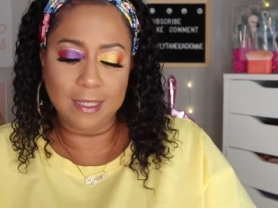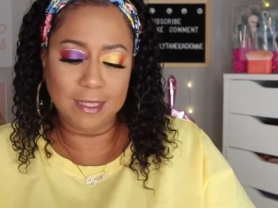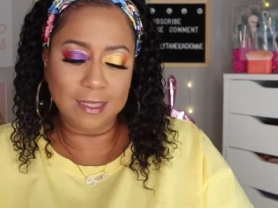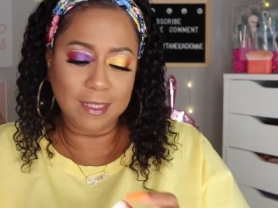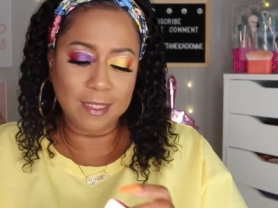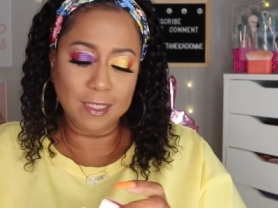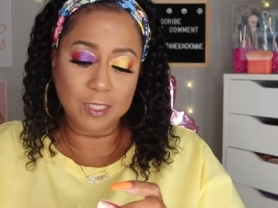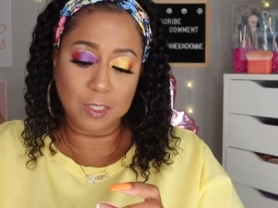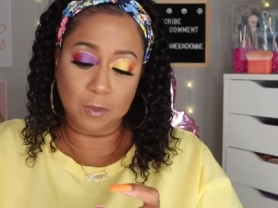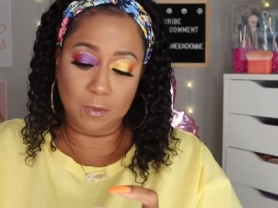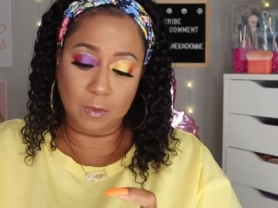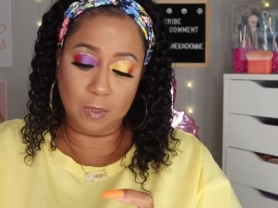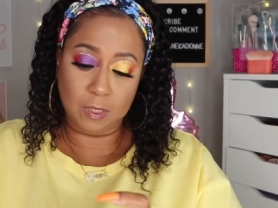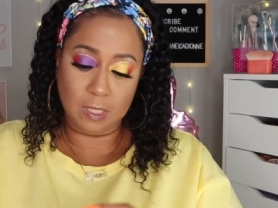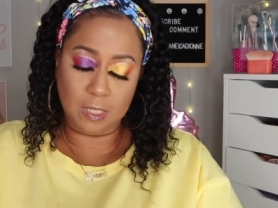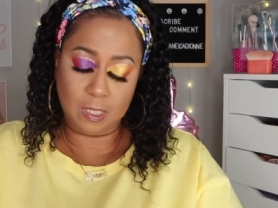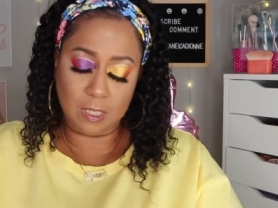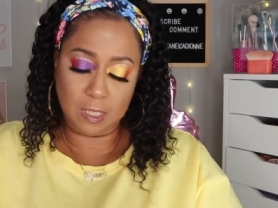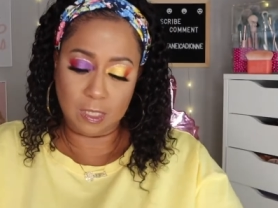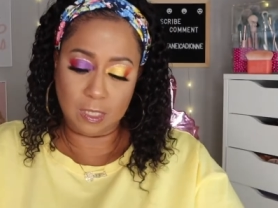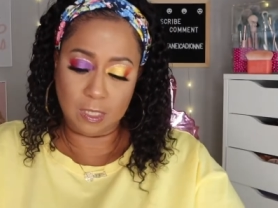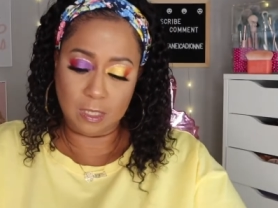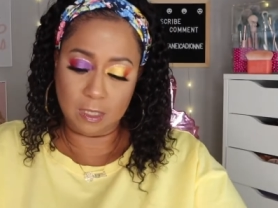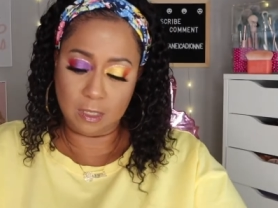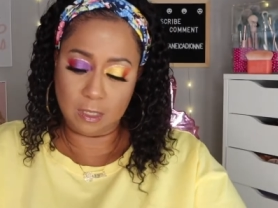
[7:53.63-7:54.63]
this one
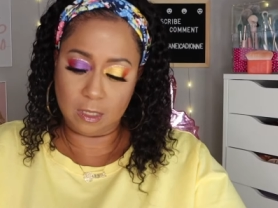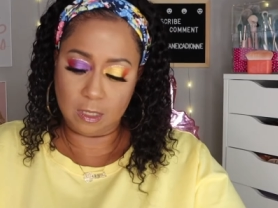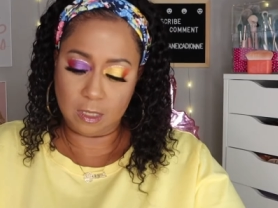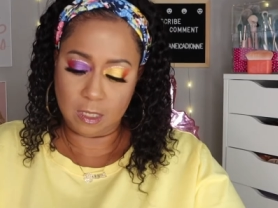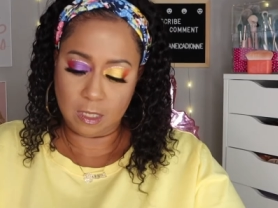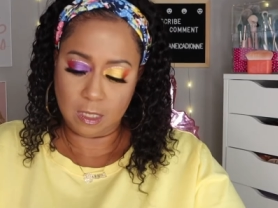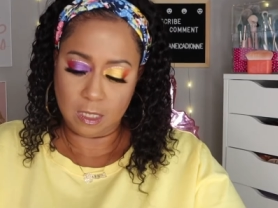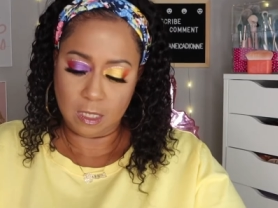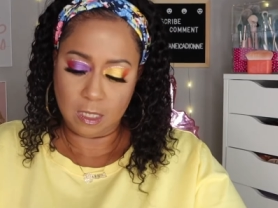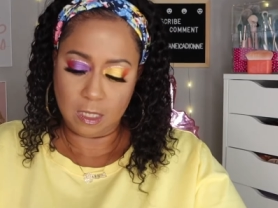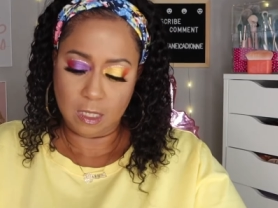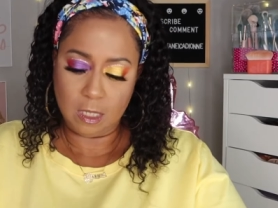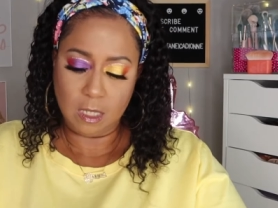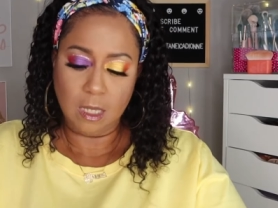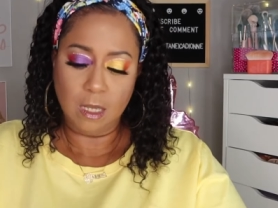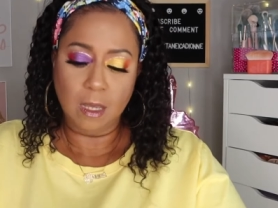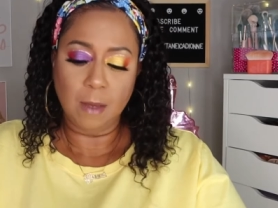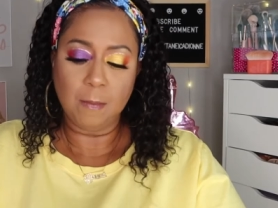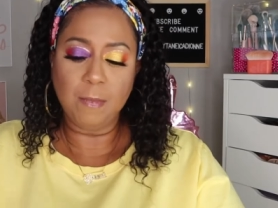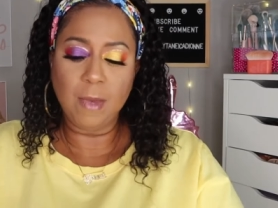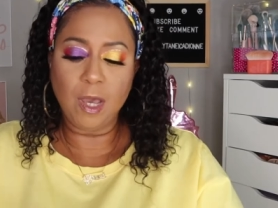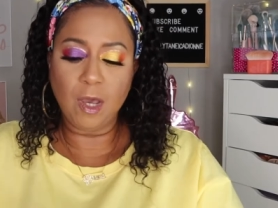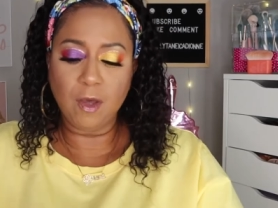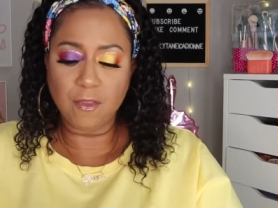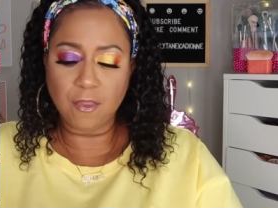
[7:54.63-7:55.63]
is
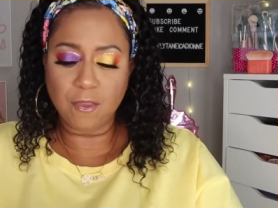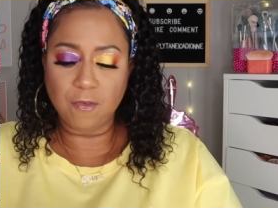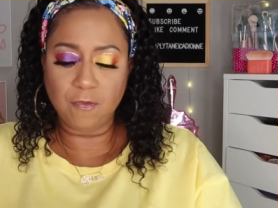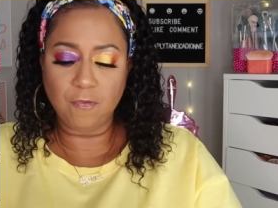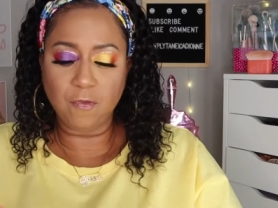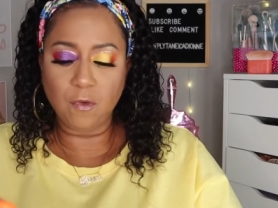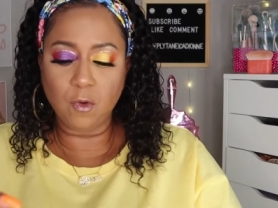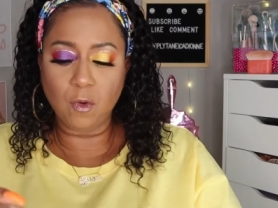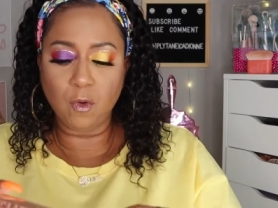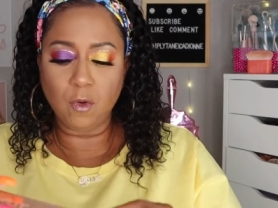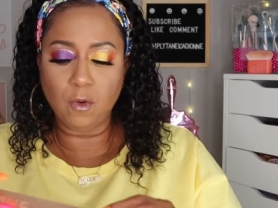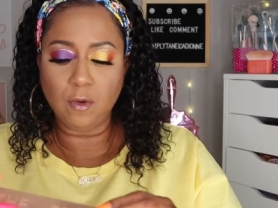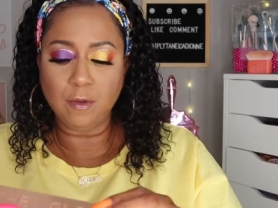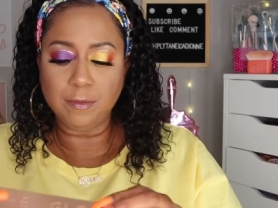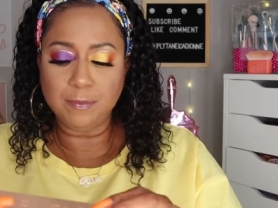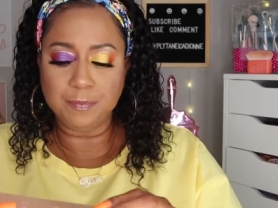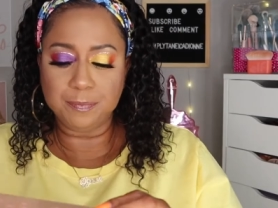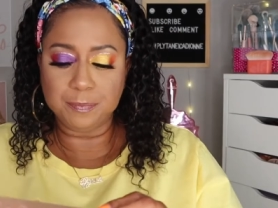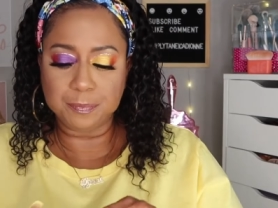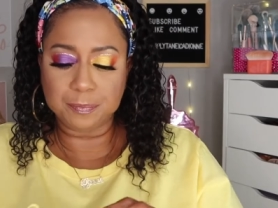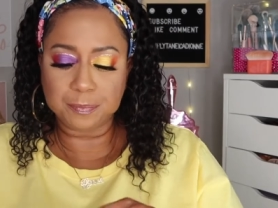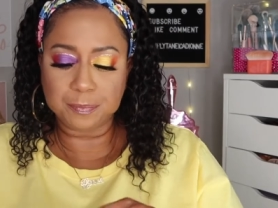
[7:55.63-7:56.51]
mouthful.